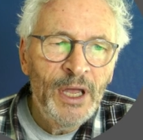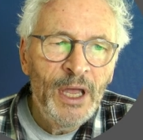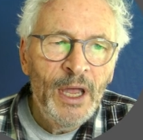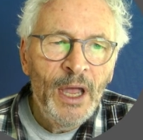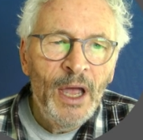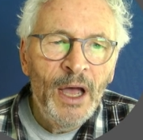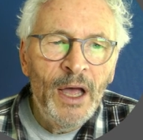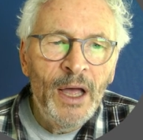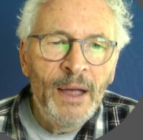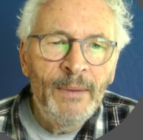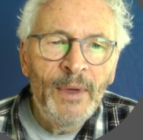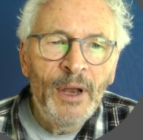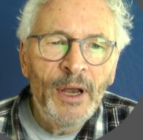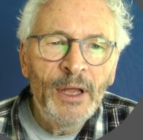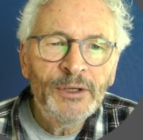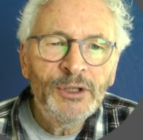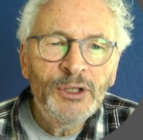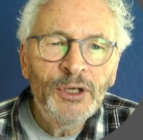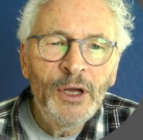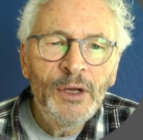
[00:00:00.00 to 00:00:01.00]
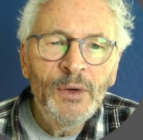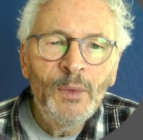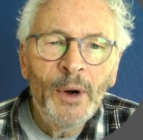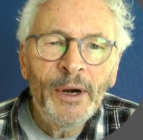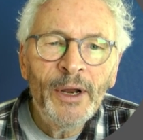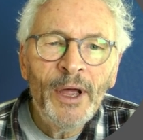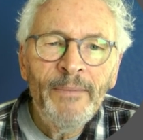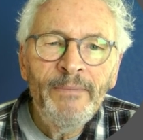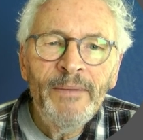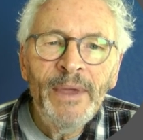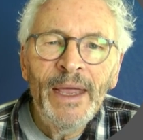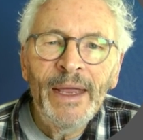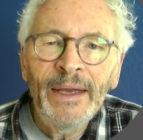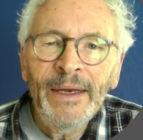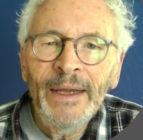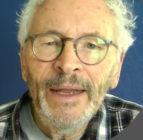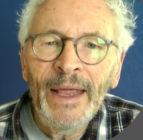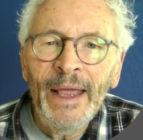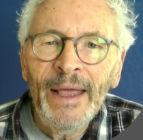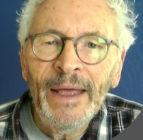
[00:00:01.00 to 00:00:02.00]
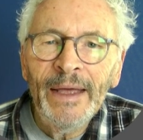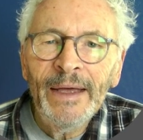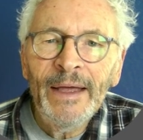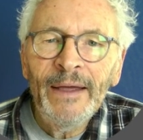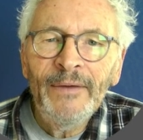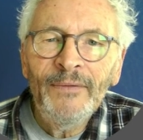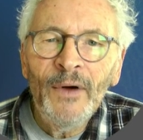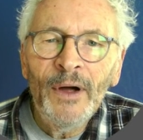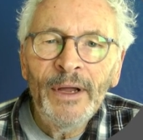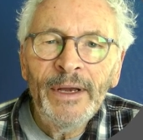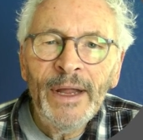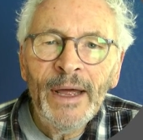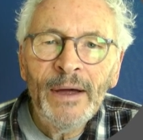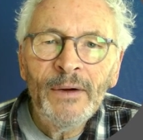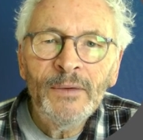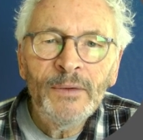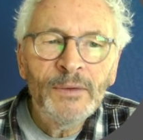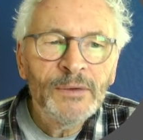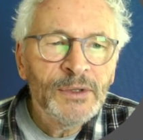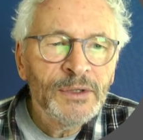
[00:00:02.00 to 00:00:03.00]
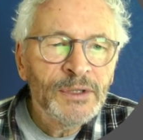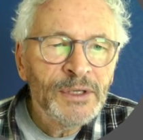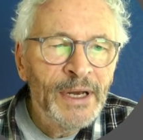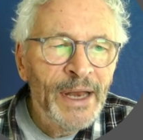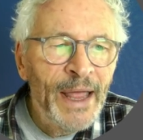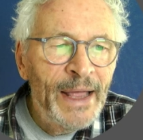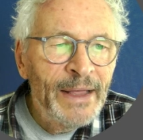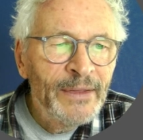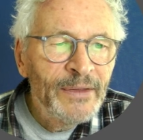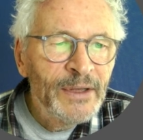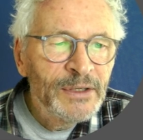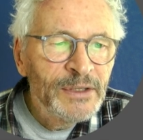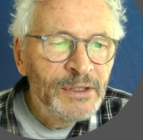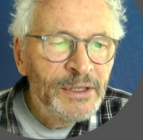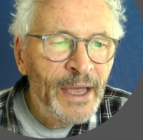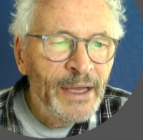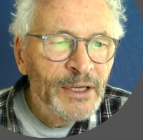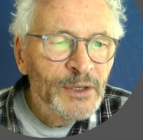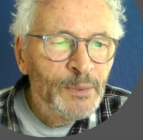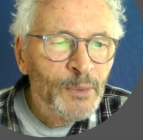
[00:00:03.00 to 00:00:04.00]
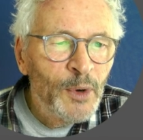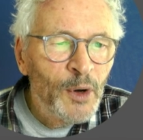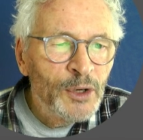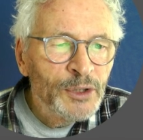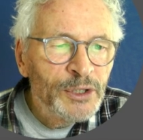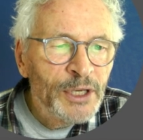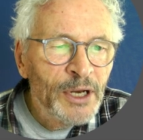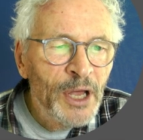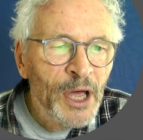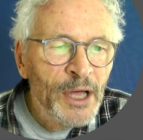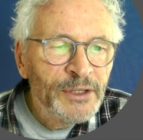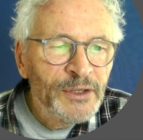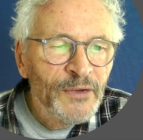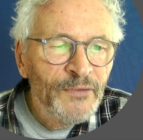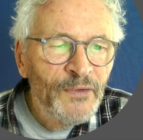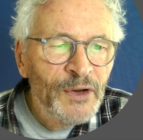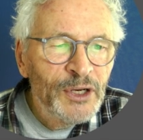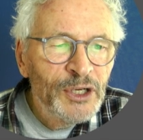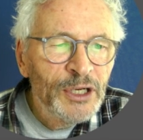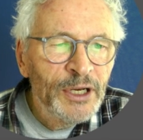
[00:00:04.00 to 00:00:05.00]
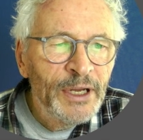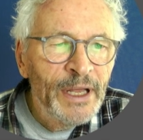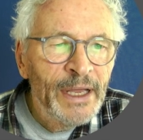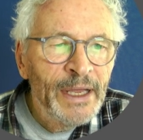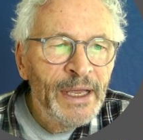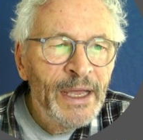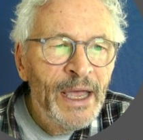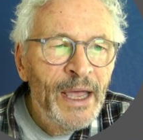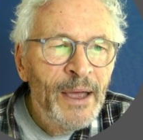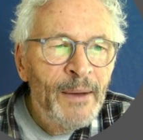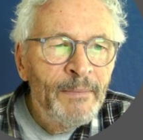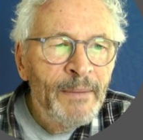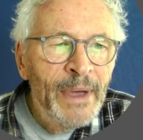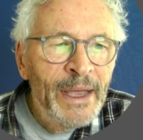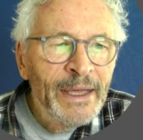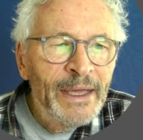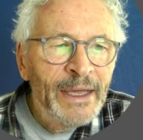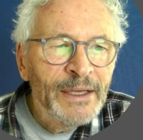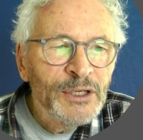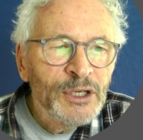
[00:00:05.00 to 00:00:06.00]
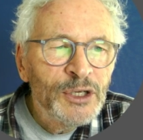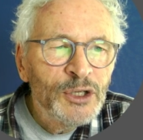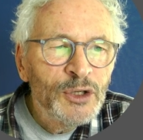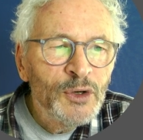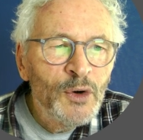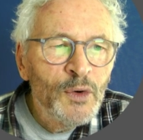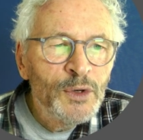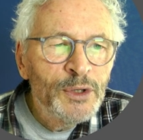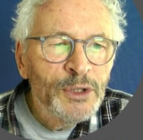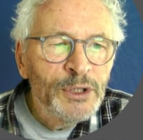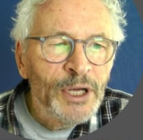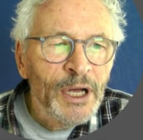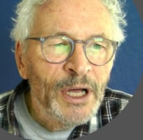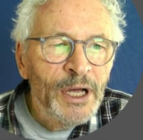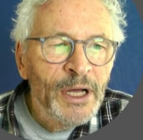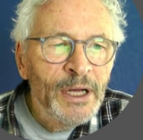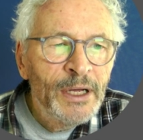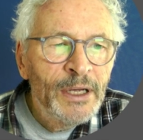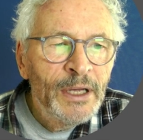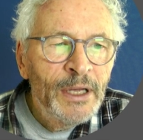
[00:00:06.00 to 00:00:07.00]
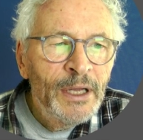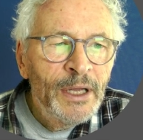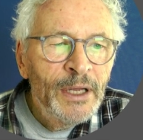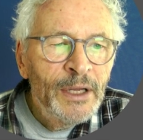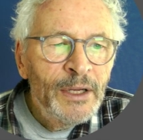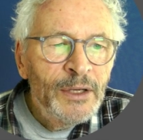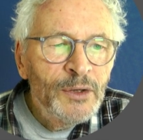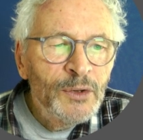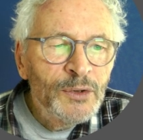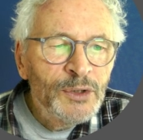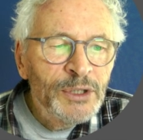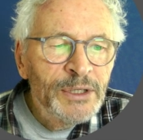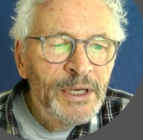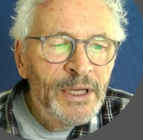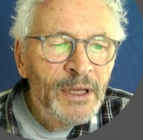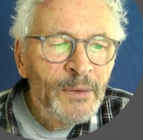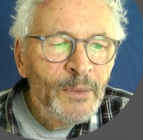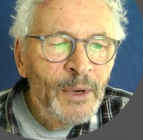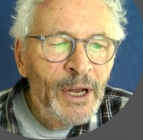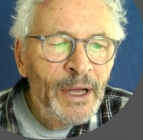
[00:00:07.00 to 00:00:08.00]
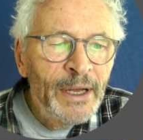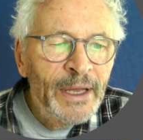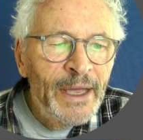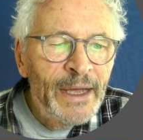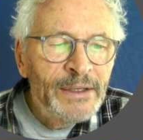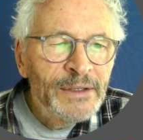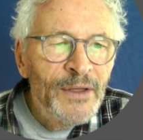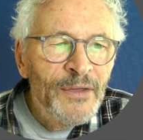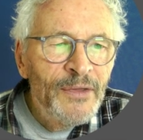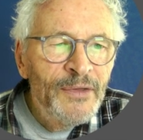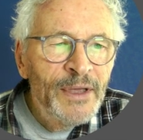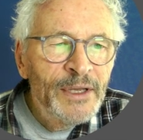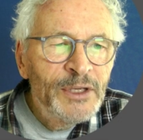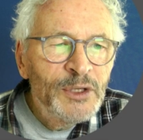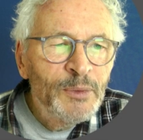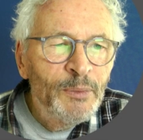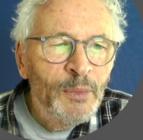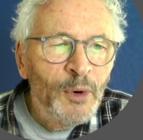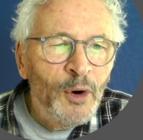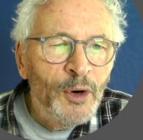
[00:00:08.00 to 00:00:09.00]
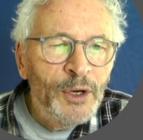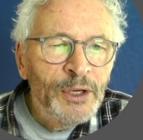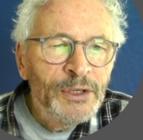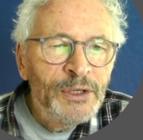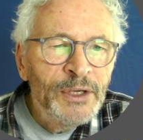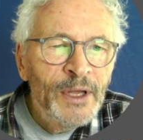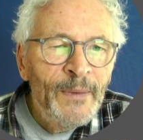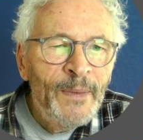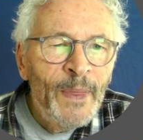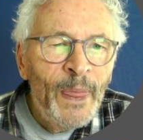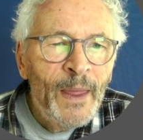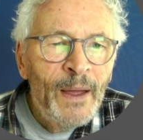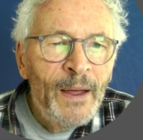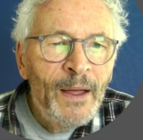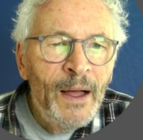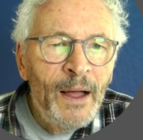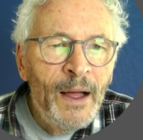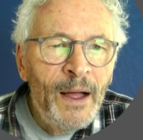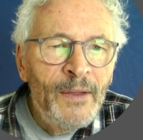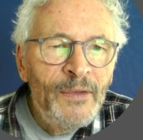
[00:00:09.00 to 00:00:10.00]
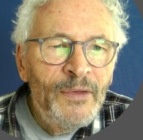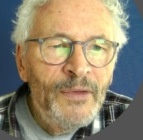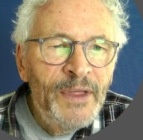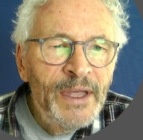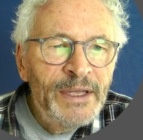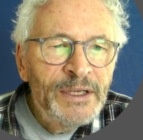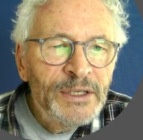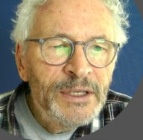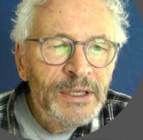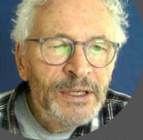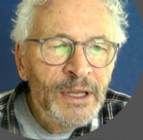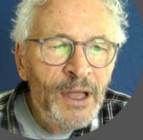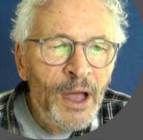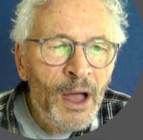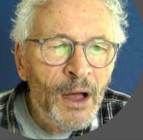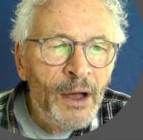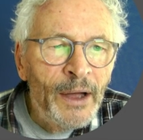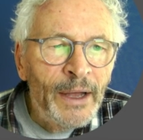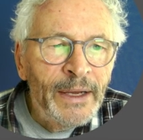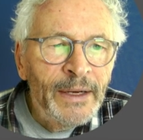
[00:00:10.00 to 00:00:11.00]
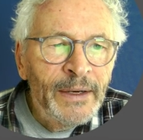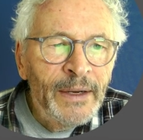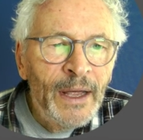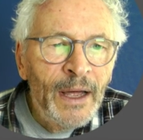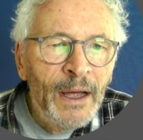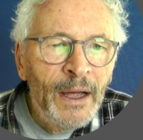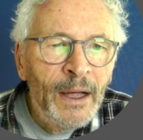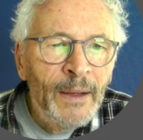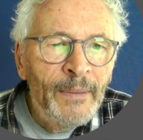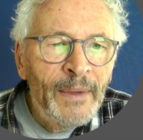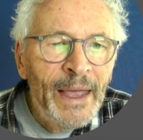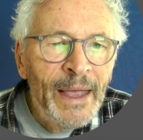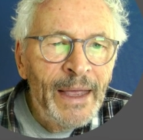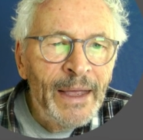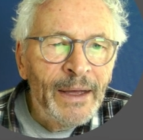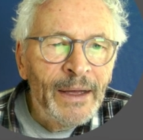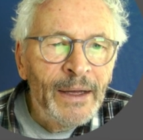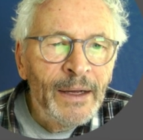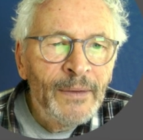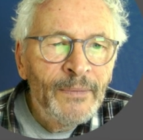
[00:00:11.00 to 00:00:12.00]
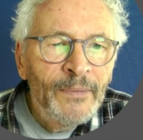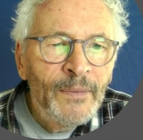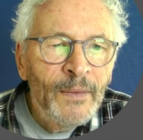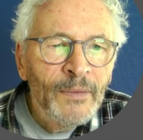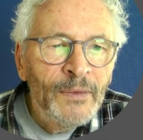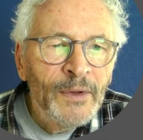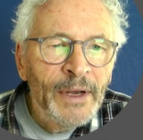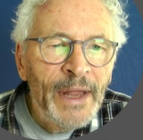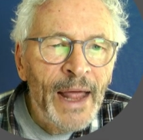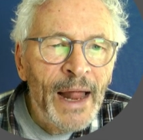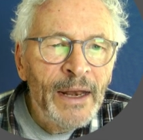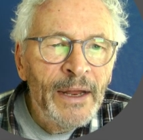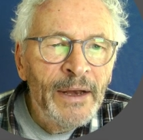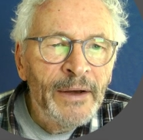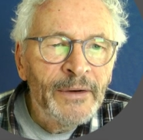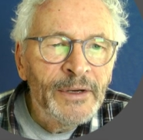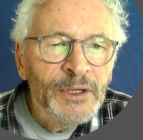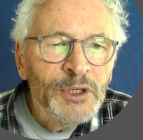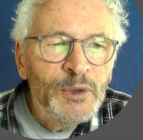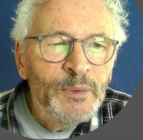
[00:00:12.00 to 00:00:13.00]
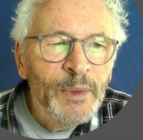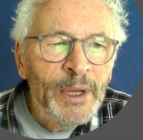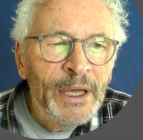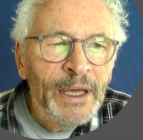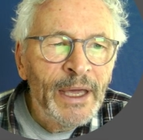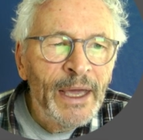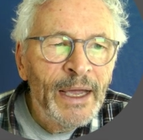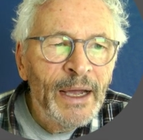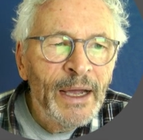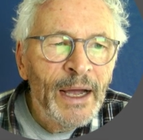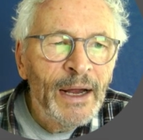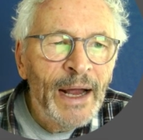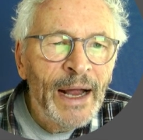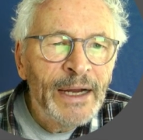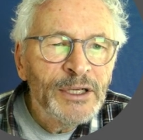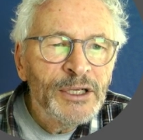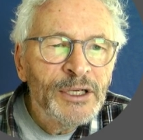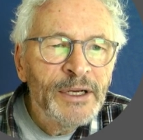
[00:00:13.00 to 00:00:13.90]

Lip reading: And I'll show you what I mean here. If I now select this text box and artificially make it shorter, you'll see that when I get to this point, this line here that Helena is speaking actually